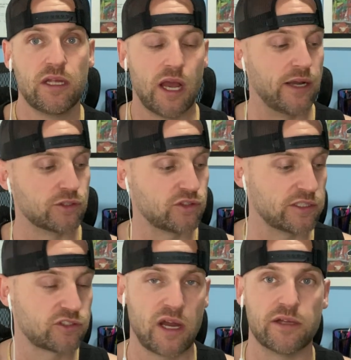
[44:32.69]
I don't
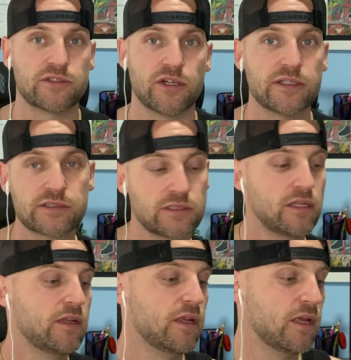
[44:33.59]
trust crown attorneys.
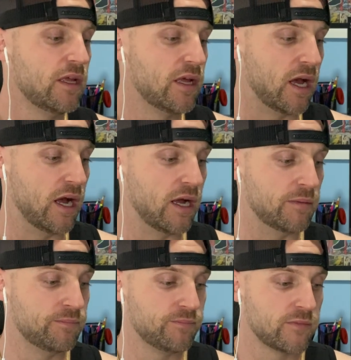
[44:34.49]

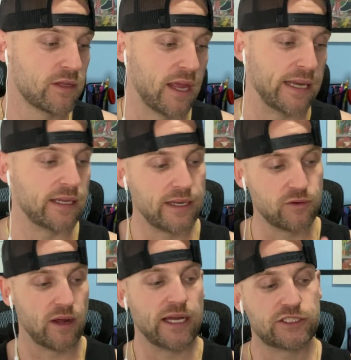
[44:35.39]
And
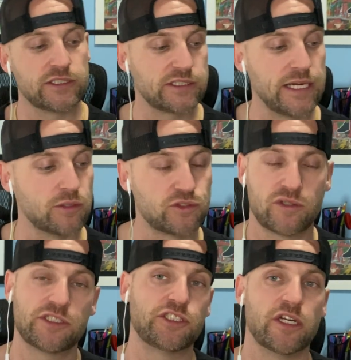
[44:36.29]
no, I shouldn't say I don't
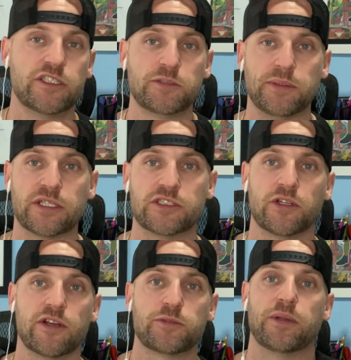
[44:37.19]
trust judges, because
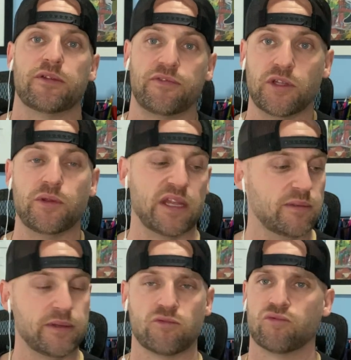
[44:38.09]
there has been a few that have
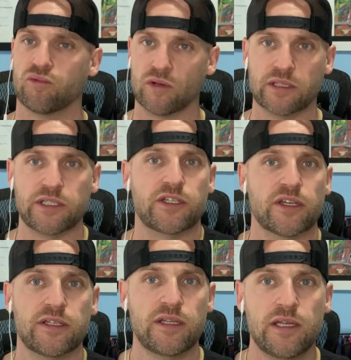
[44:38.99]
been really
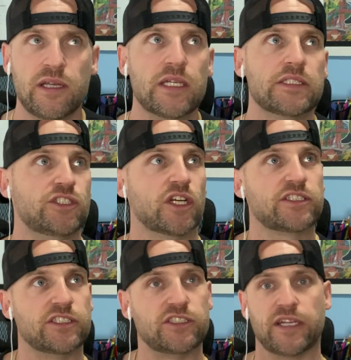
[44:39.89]
good.
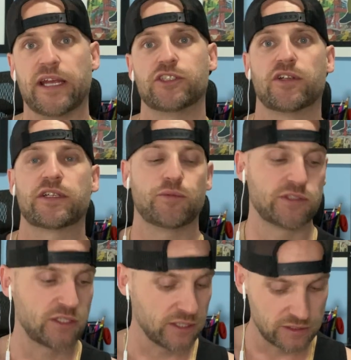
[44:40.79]
Justice Standrick was
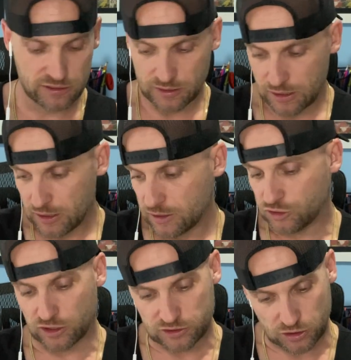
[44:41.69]
good.
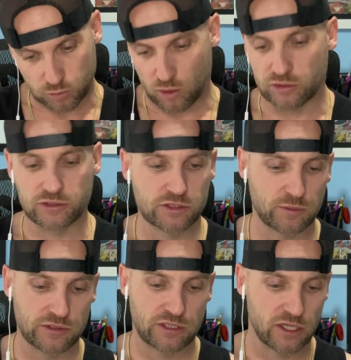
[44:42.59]
Justice Walters
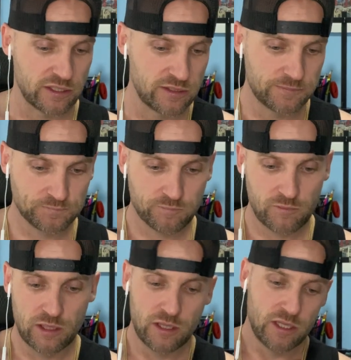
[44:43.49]
was good.
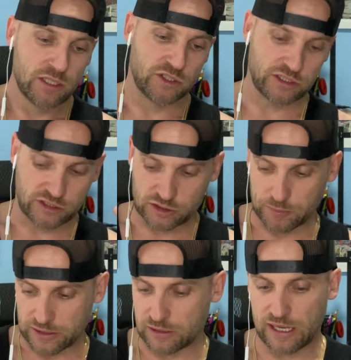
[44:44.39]
Justice
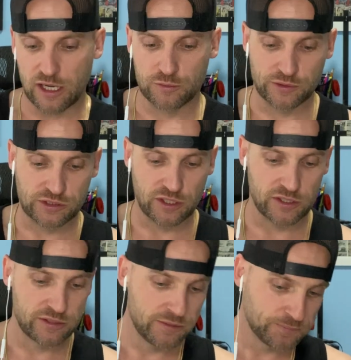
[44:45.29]
McLeod was
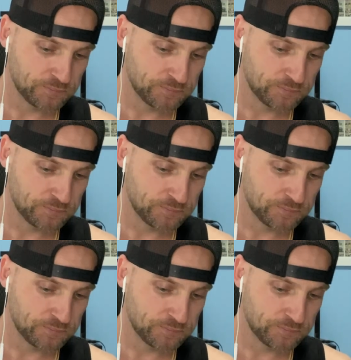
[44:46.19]
good.